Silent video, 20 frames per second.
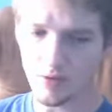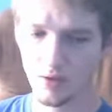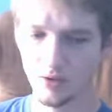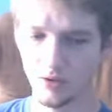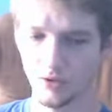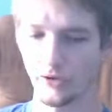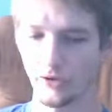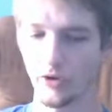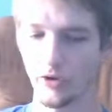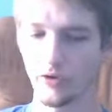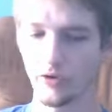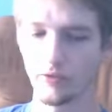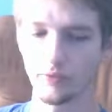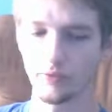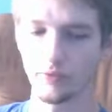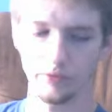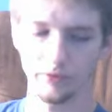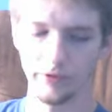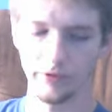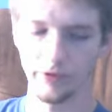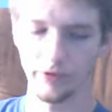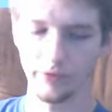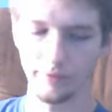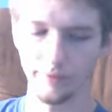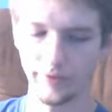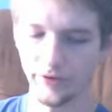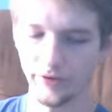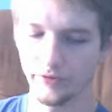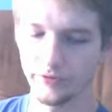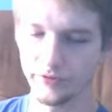The other
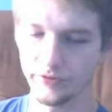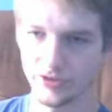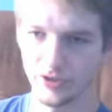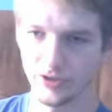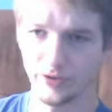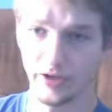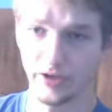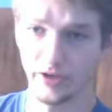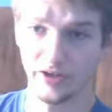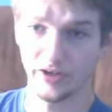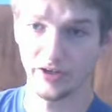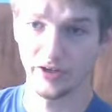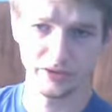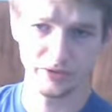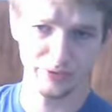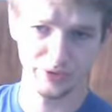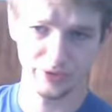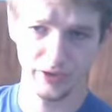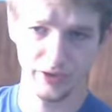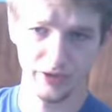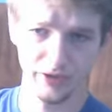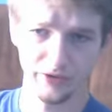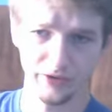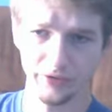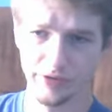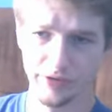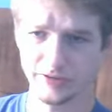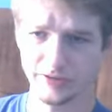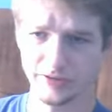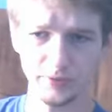videos online showing you how to
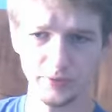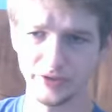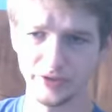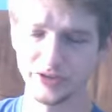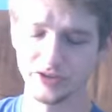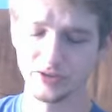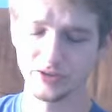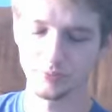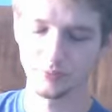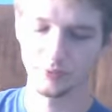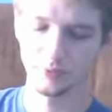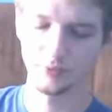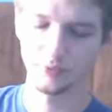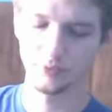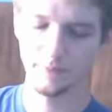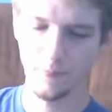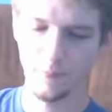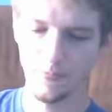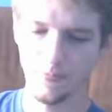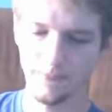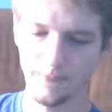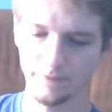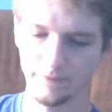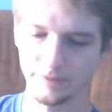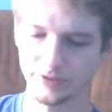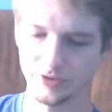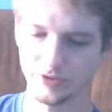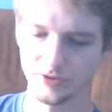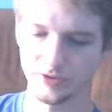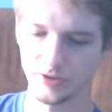do that. It's pretty simple.
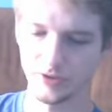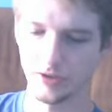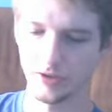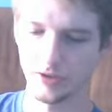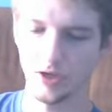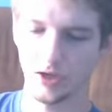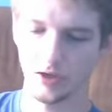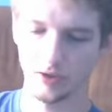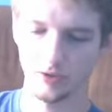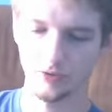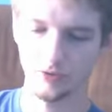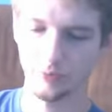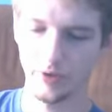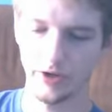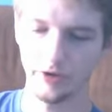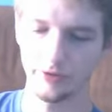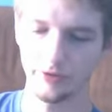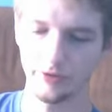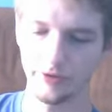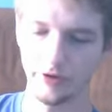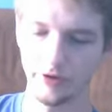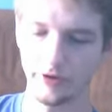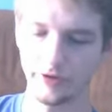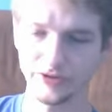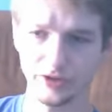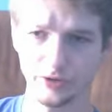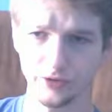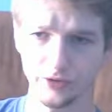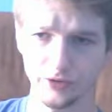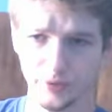Just lock the wire in there and
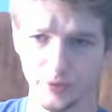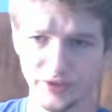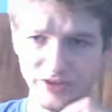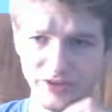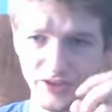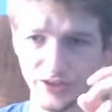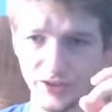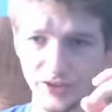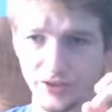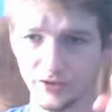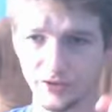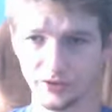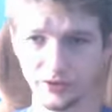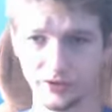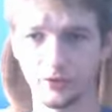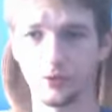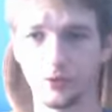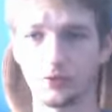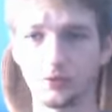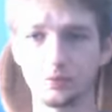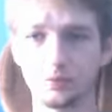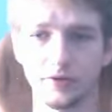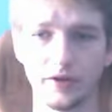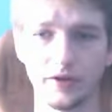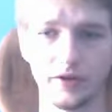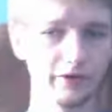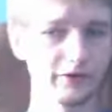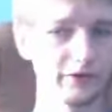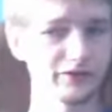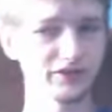start twisting it. Hold
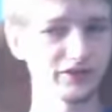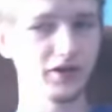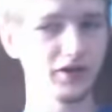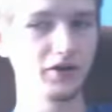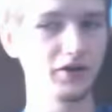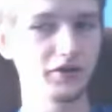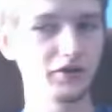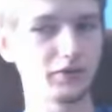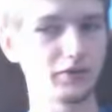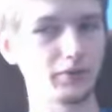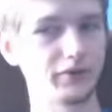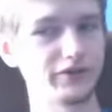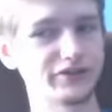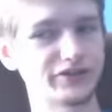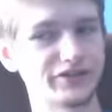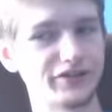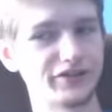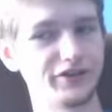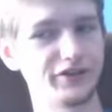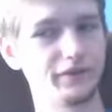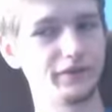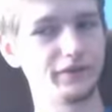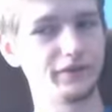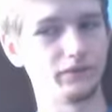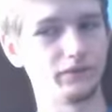pliers, twist it,